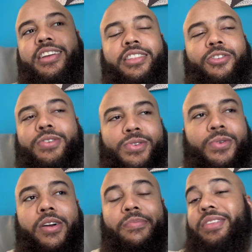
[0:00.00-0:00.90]
the
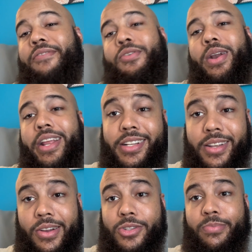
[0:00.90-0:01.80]
resort if you want to get
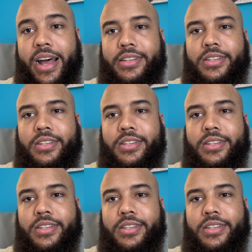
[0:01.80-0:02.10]
to those spots.